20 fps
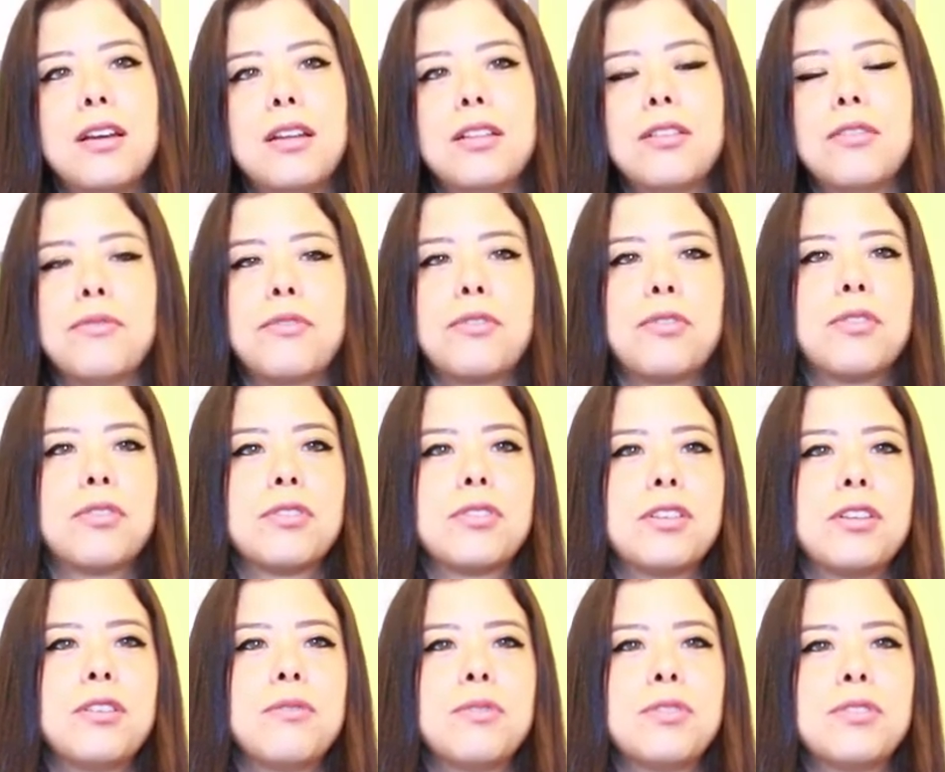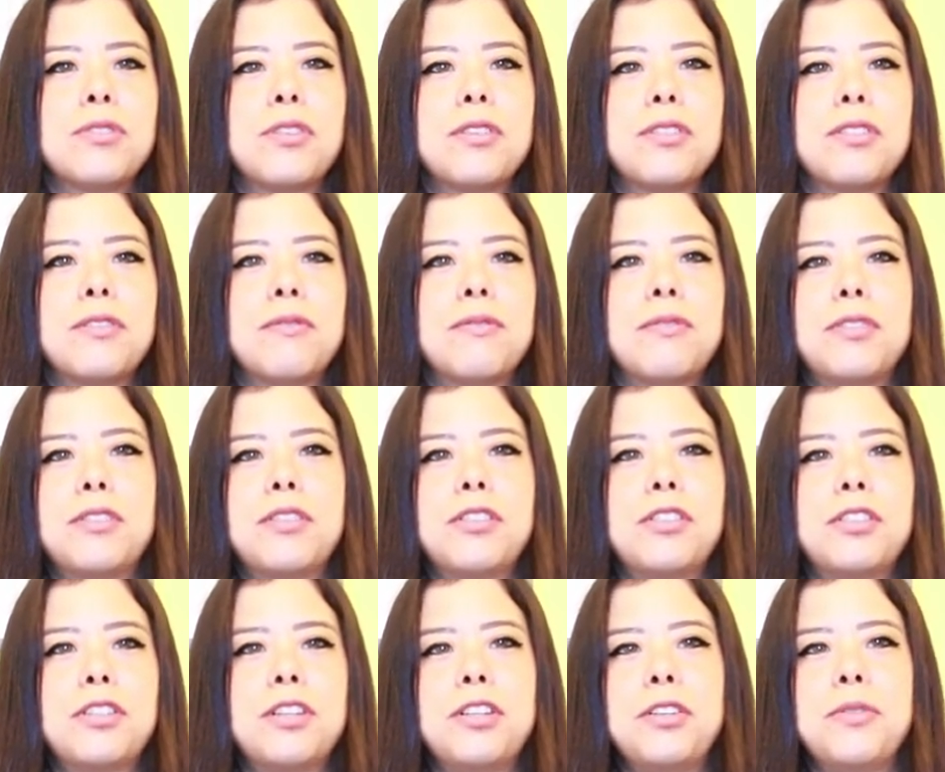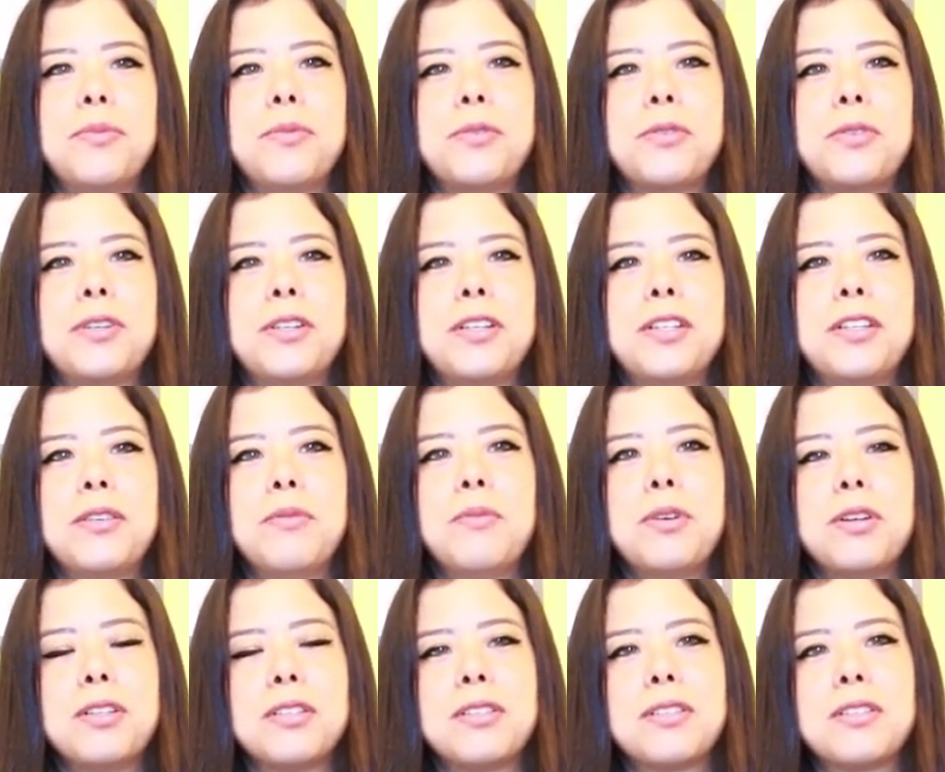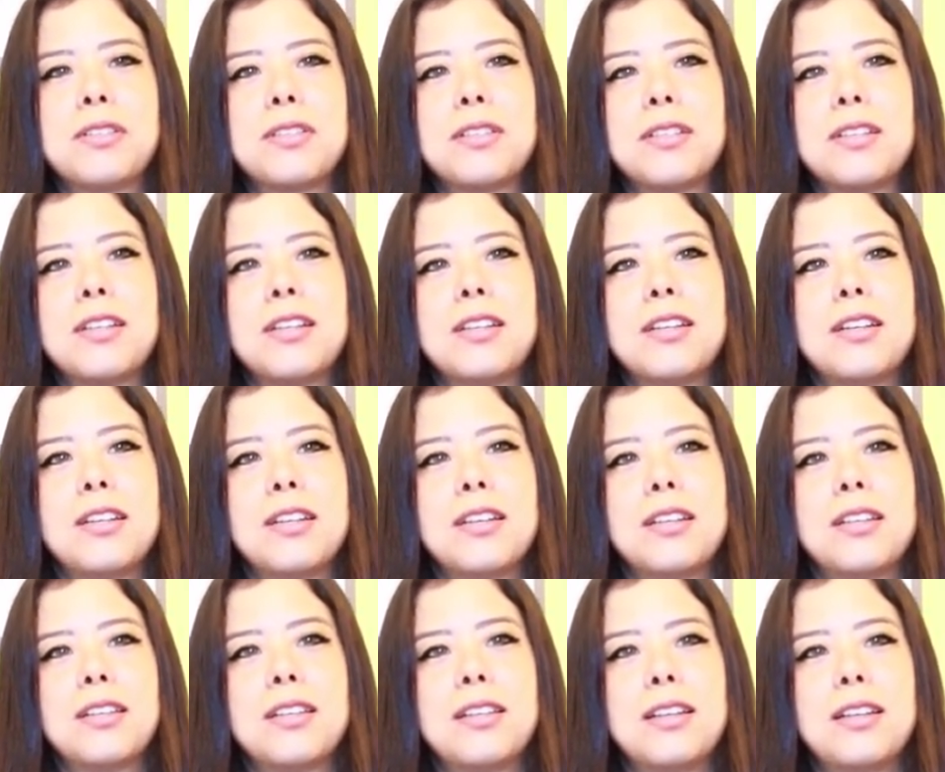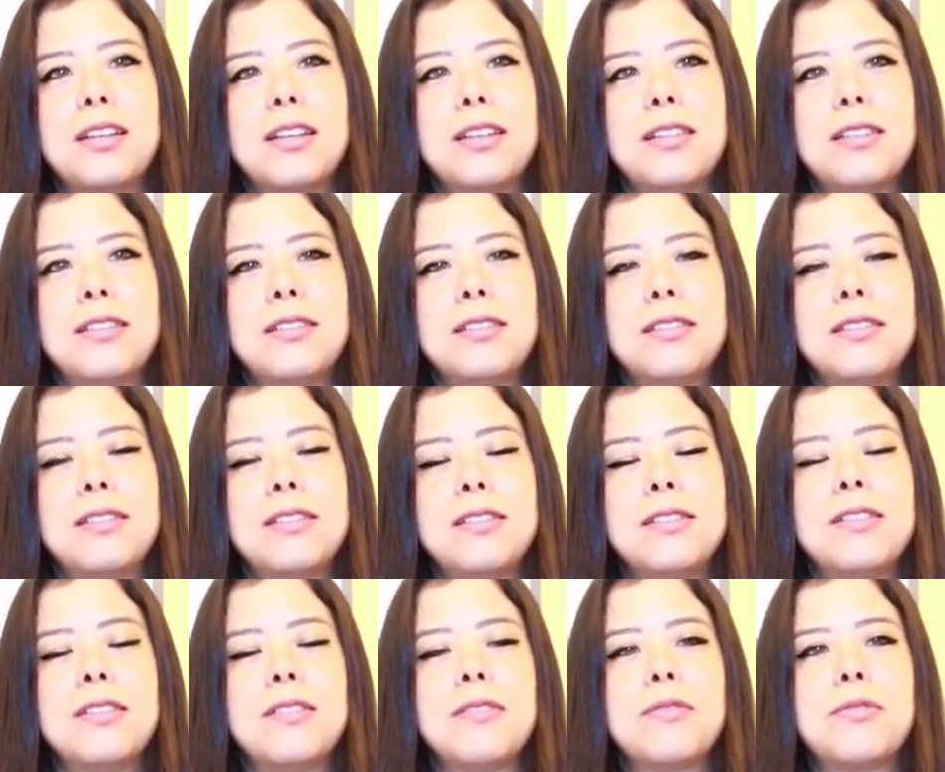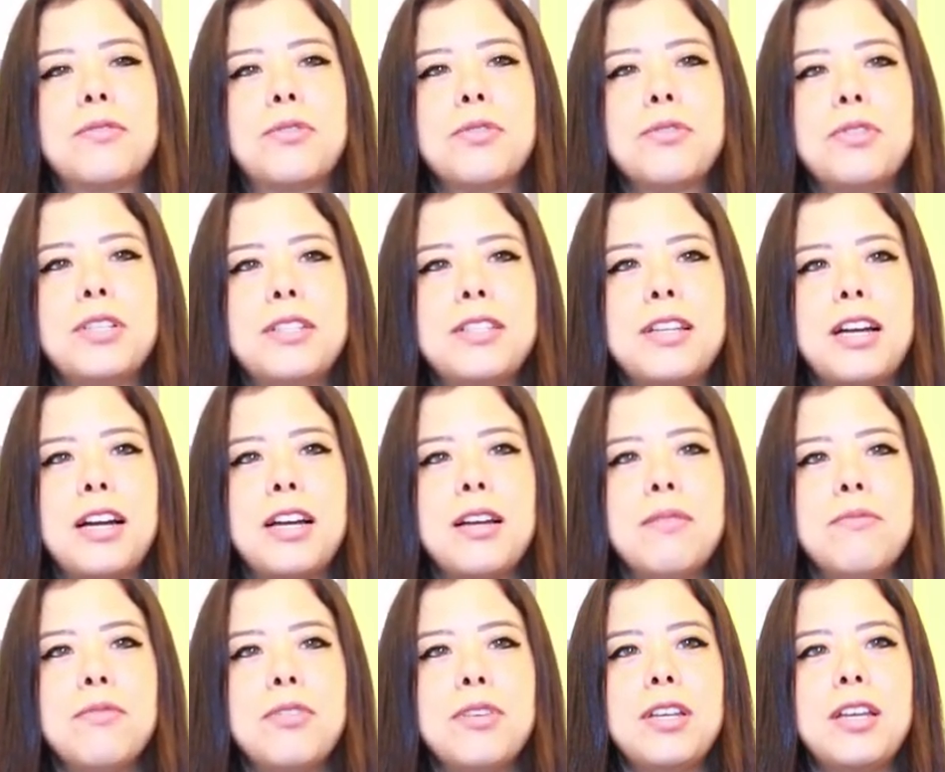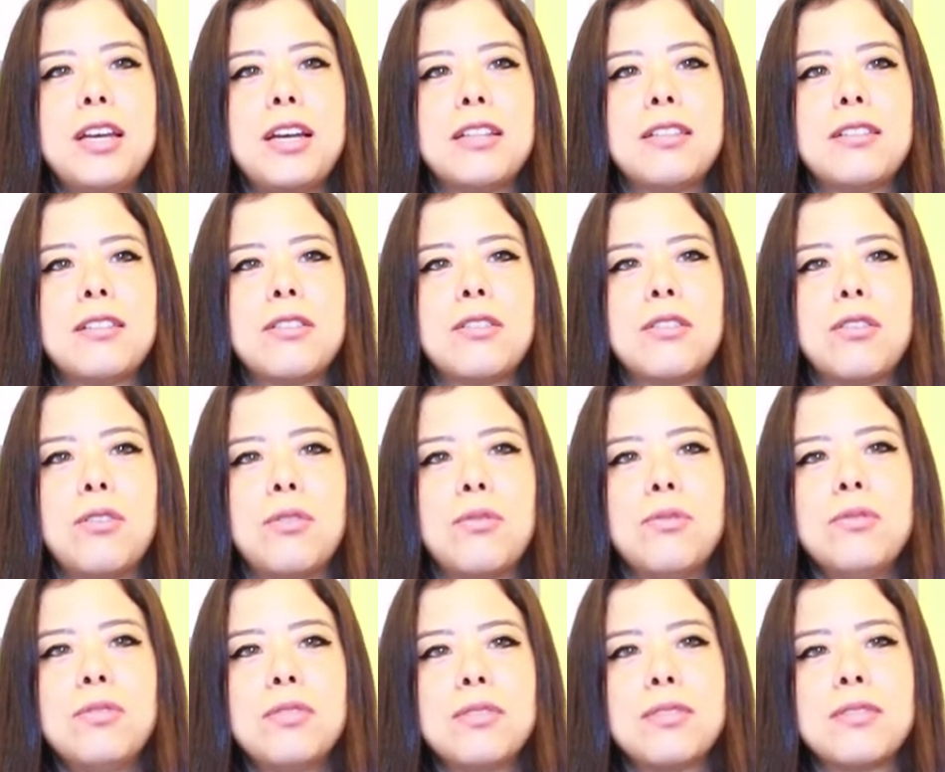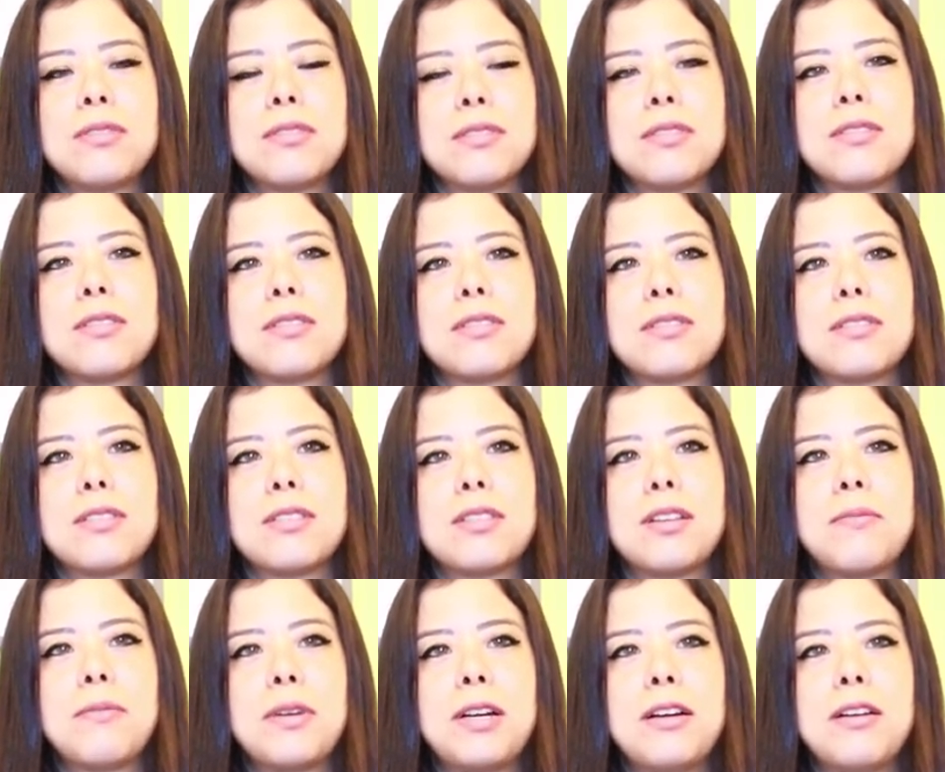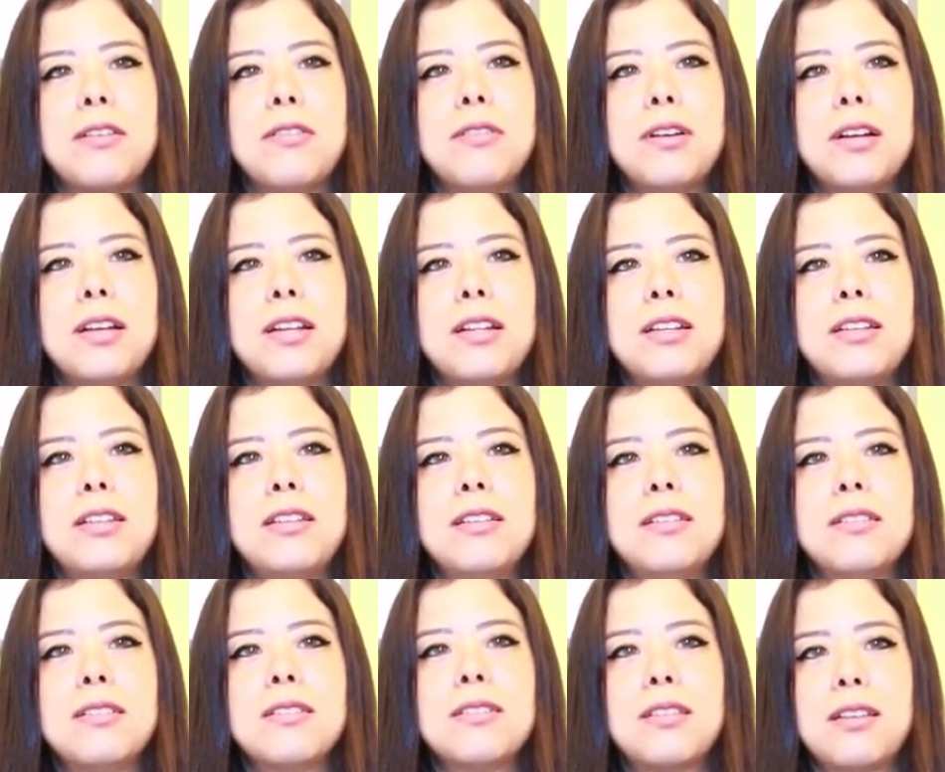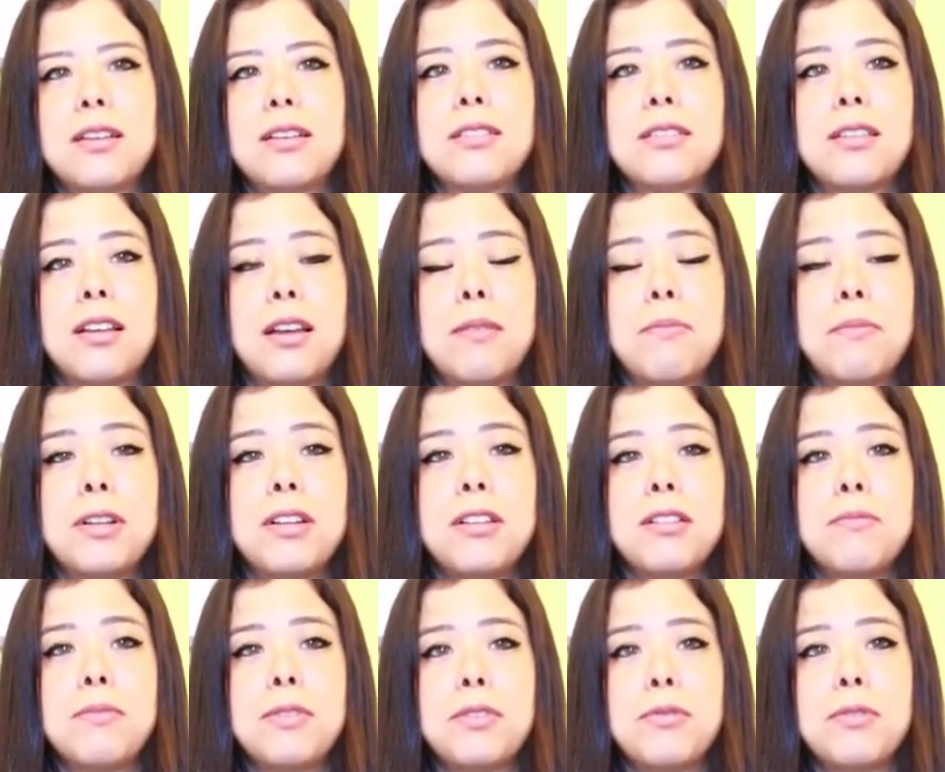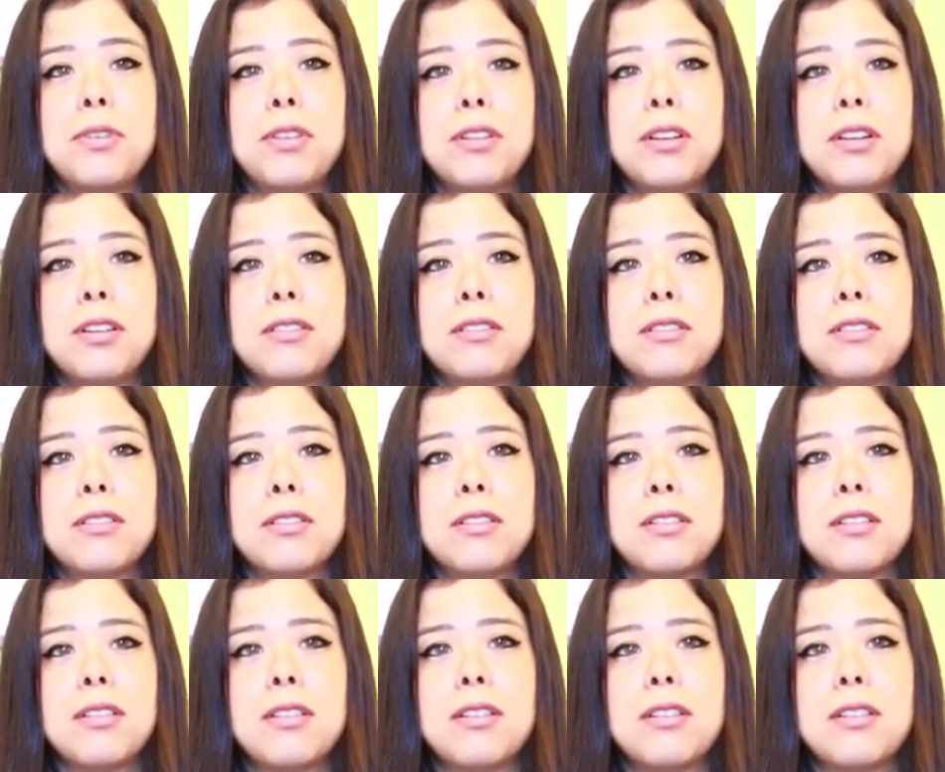And of course, he was not a virgin anymore, and I was. And through the time, we get close somehow, and uh, sex happened between us